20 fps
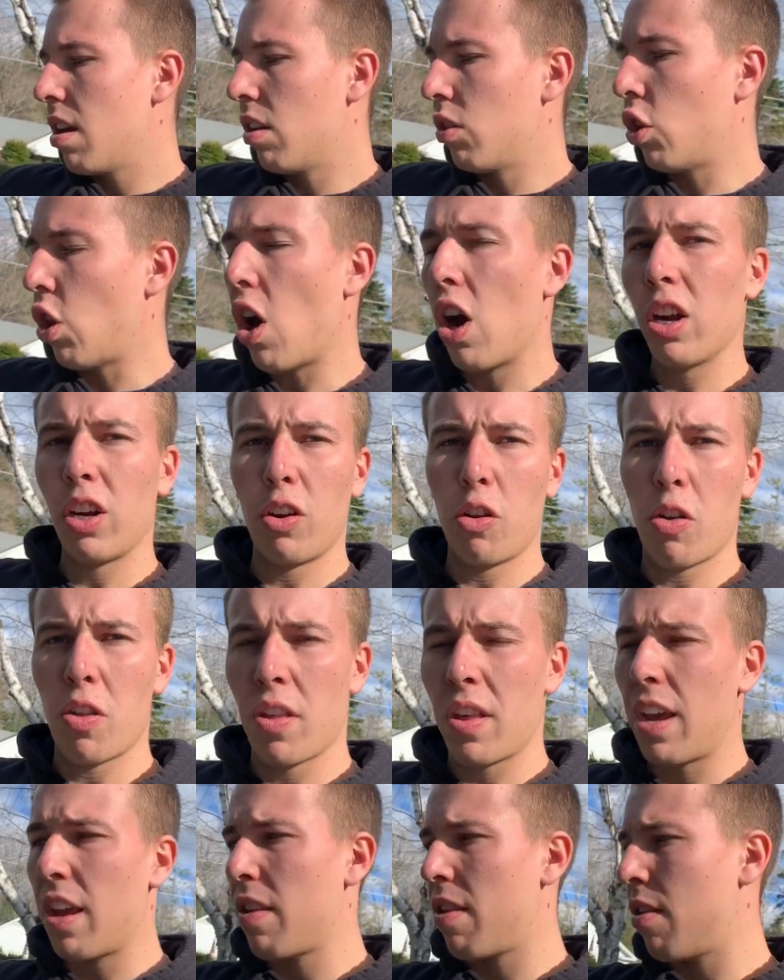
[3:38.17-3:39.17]
longer
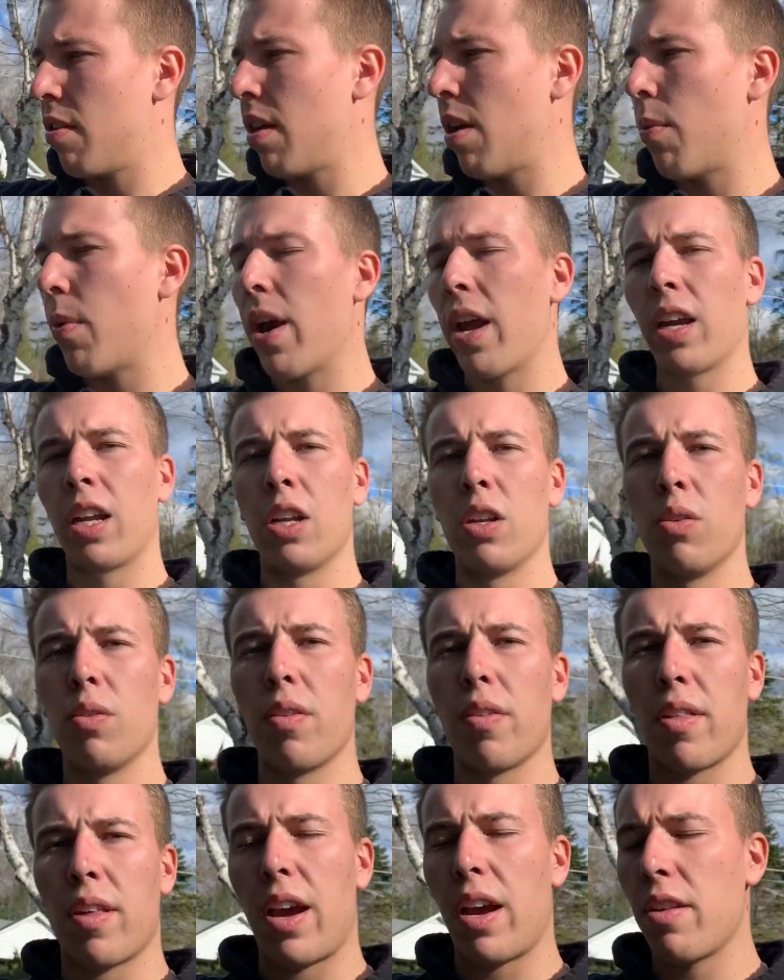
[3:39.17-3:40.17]
set so that way I can do
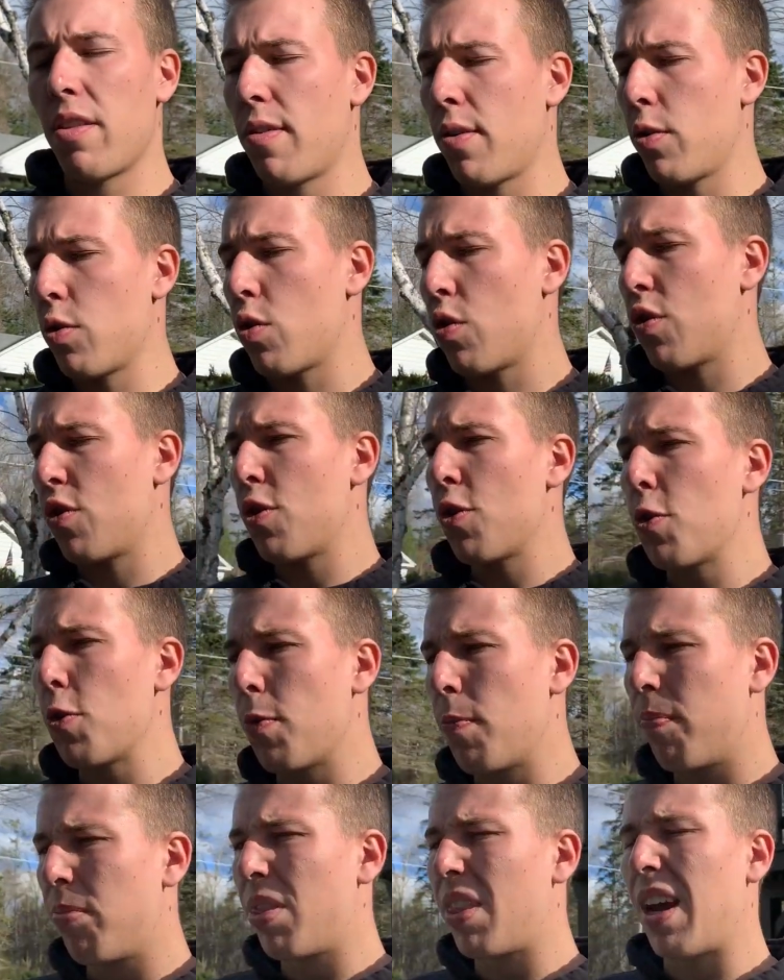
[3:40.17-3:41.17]
the side skirts too.